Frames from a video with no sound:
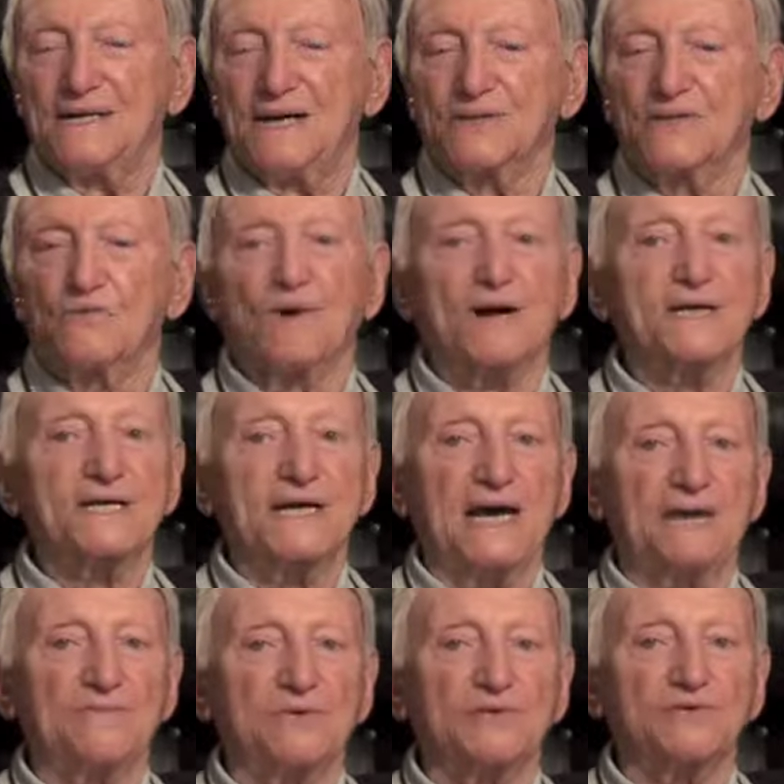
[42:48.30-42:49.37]
yeah, the one in
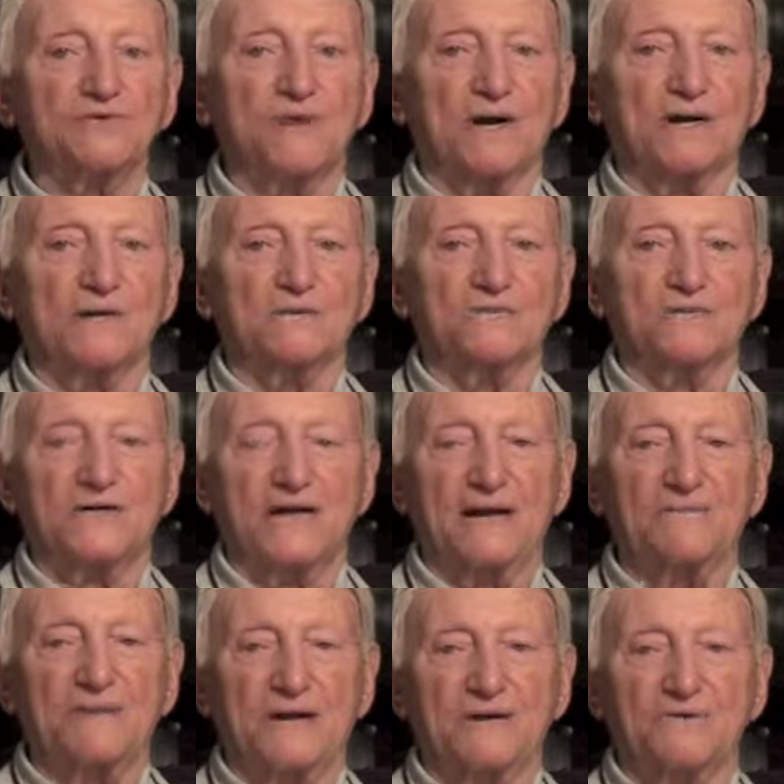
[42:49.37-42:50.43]
Cambridge where
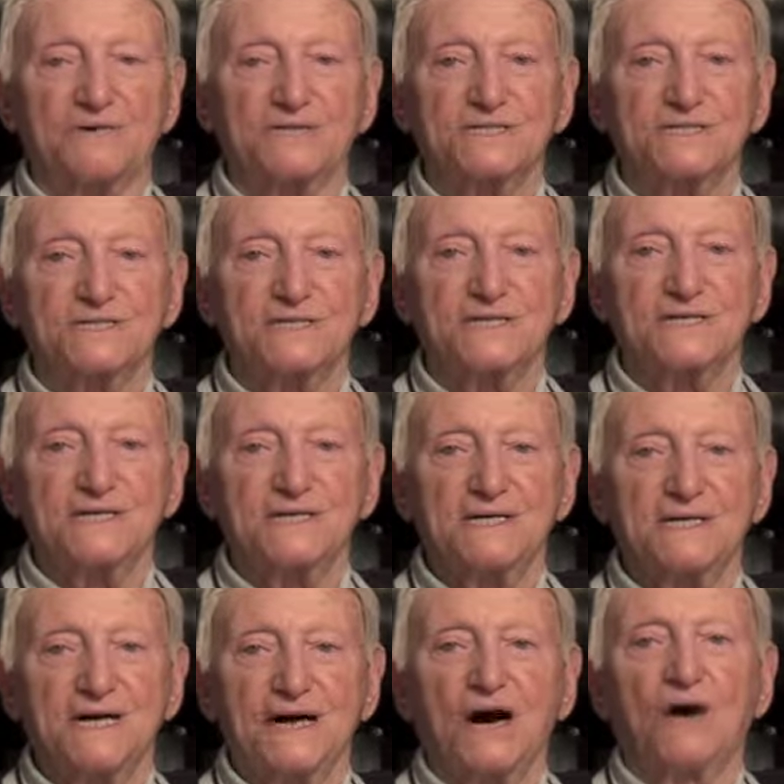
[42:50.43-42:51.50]
Glenn Miller is.
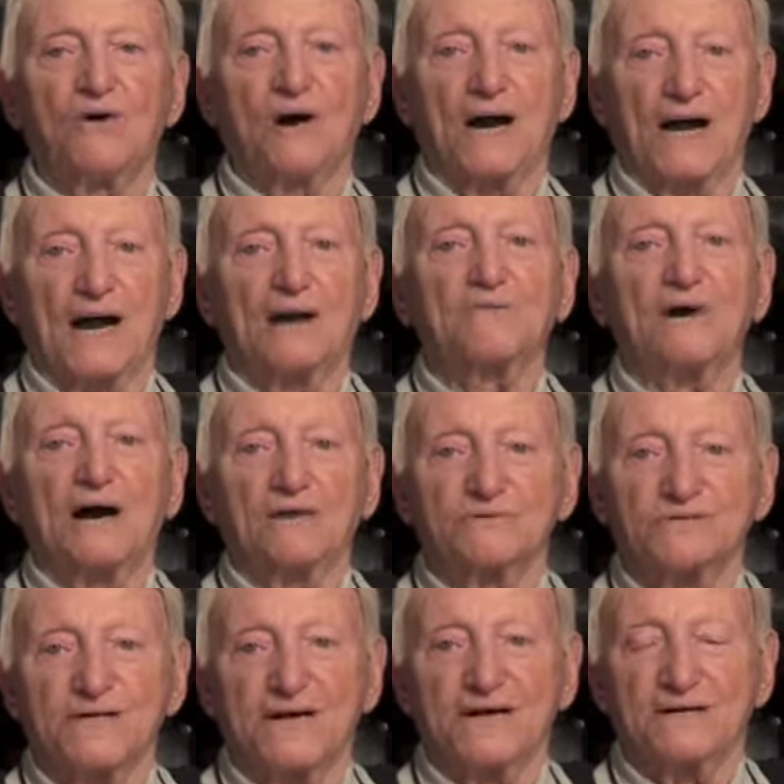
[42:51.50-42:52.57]
Sure. Oh, I, I, I
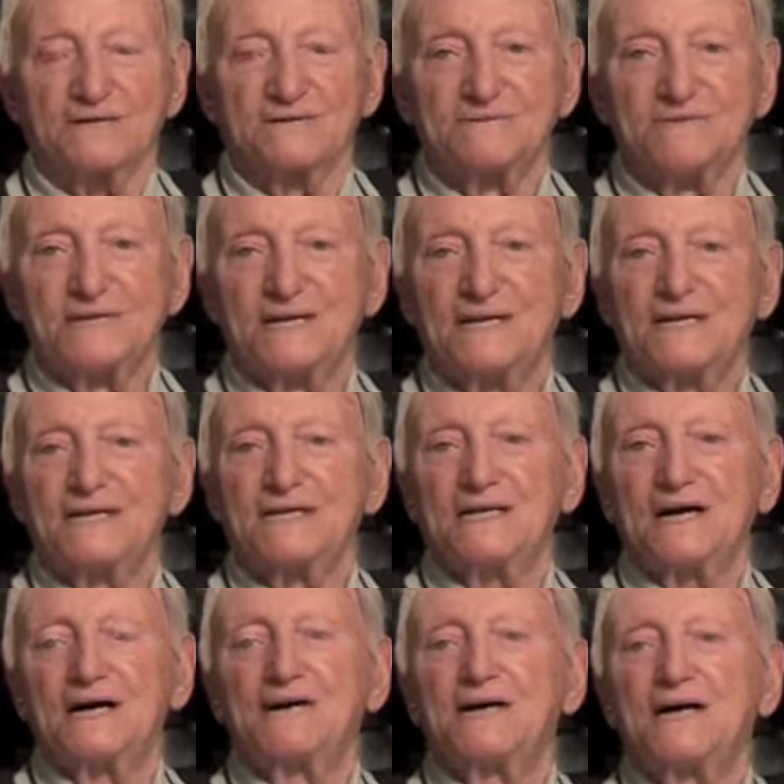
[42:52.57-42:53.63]
was there. Okay.
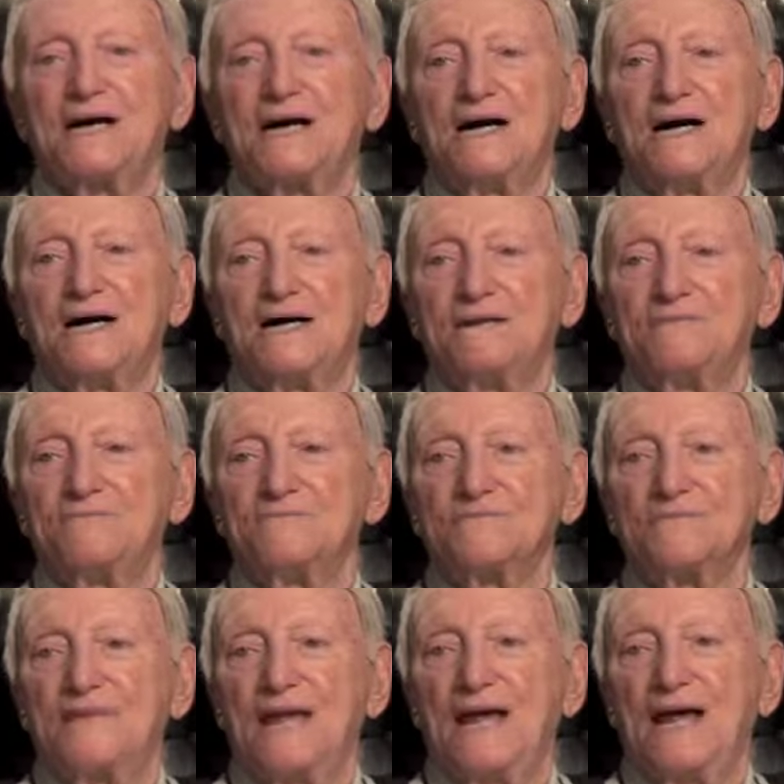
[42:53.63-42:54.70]
Yeah.
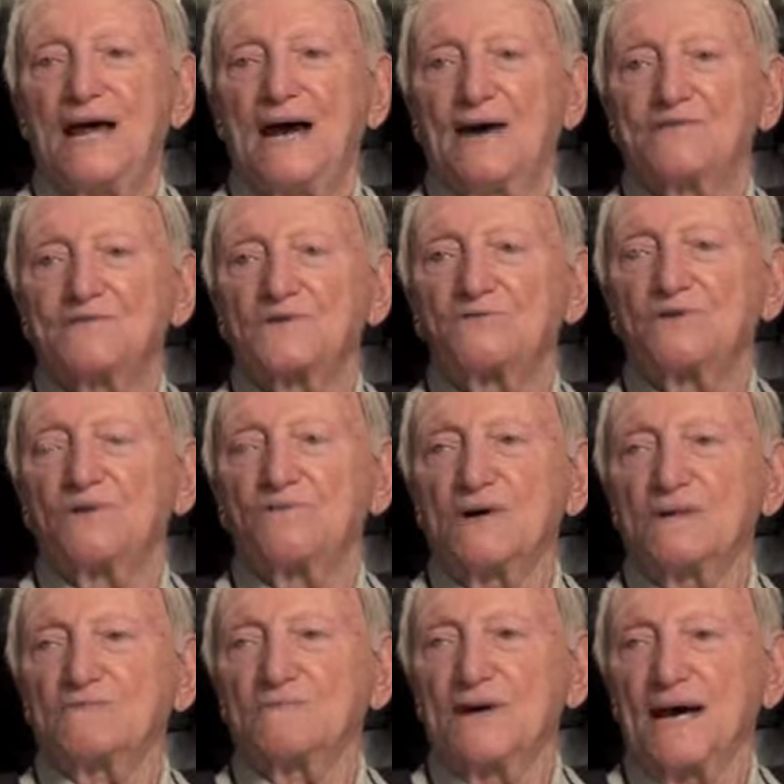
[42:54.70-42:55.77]
Um, after we
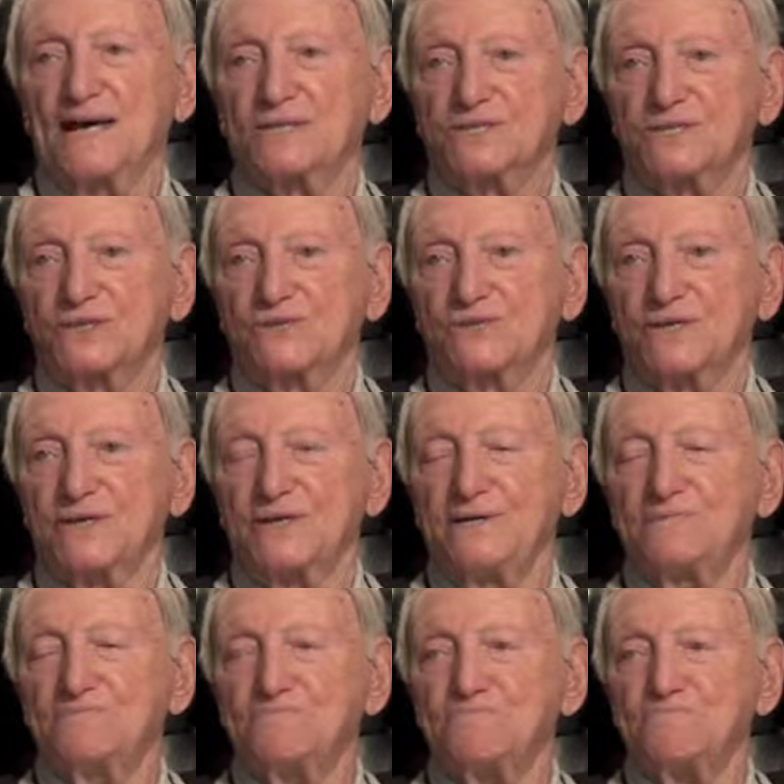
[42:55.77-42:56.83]
went back to
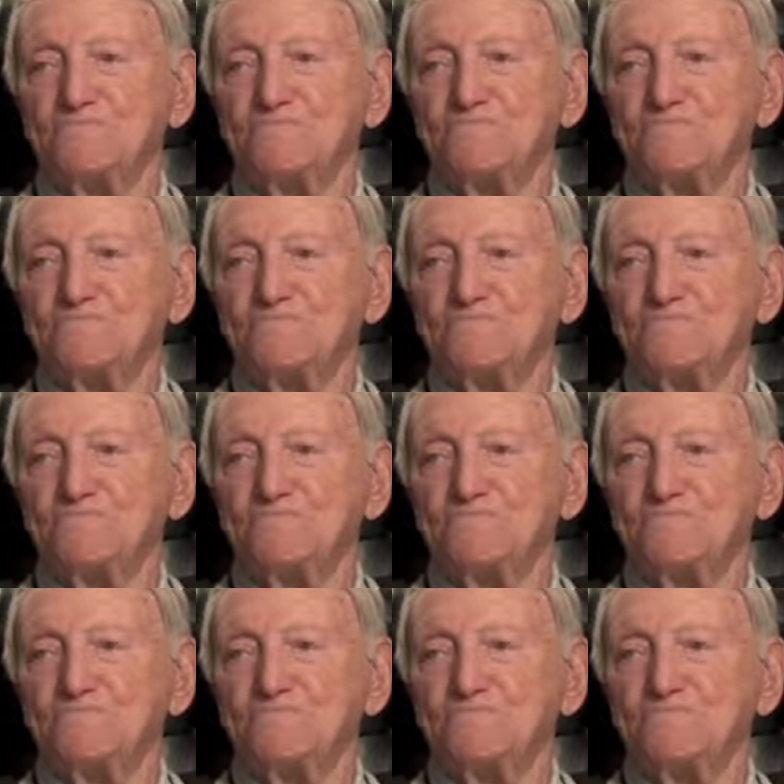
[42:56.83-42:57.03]
the